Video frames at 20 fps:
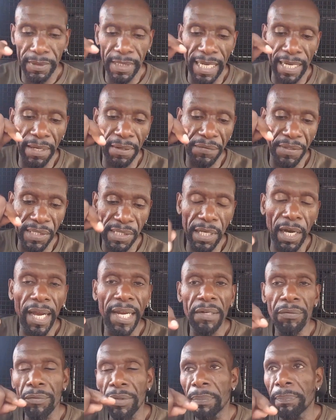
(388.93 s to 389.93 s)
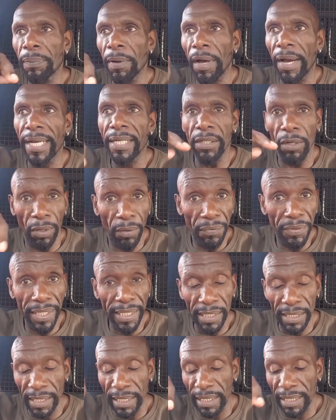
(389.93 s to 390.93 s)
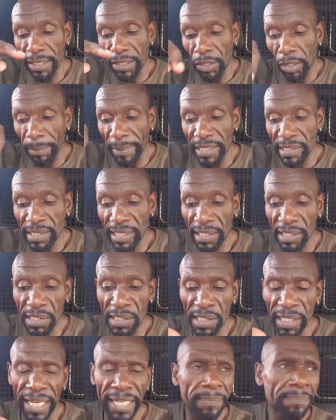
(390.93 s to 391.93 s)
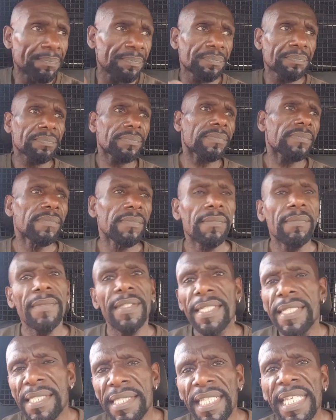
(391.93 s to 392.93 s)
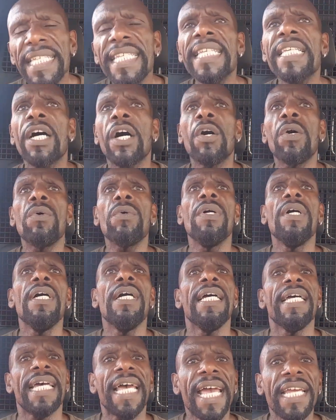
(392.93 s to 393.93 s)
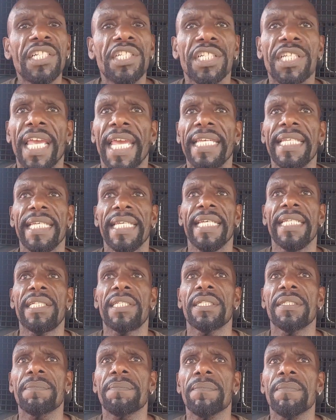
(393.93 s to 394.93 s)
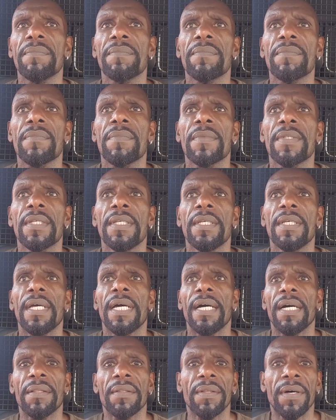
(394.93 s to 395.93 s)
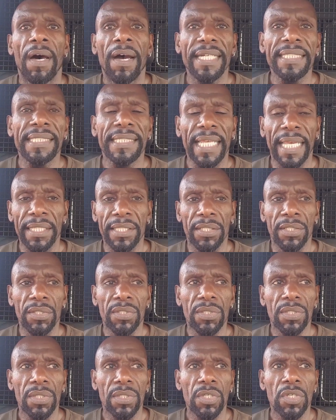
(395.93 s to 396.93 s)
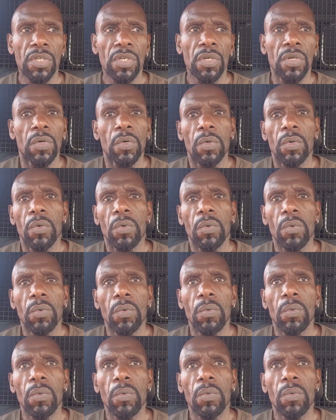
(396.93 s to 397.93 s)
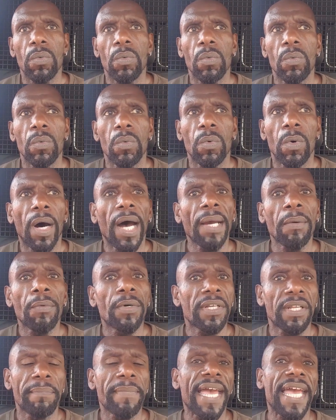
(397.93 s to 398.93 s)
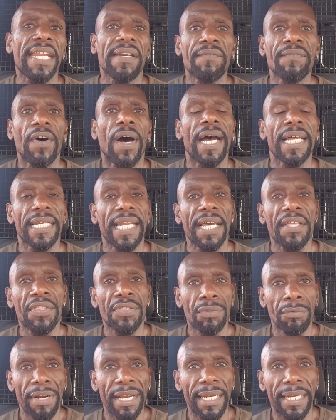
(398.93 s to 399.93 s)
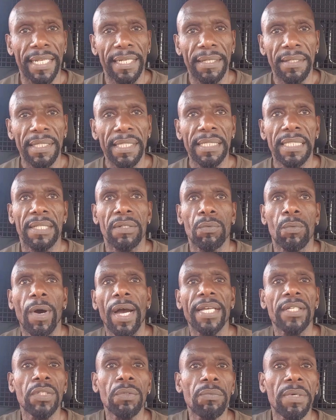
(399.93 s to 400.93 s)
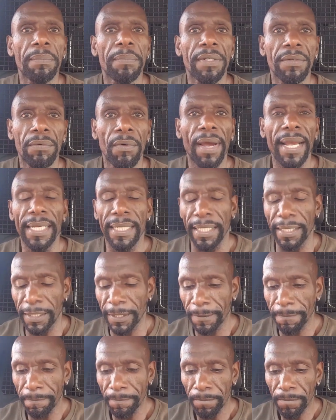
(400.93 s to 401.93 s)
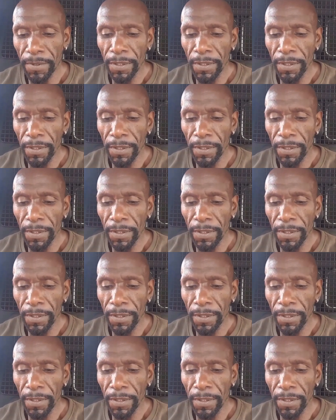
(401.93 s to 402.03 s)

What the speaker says: Now, this guy replied in the comment section saying, CEO, educated, high status, why would a man find that threatening? He said, why do women write this?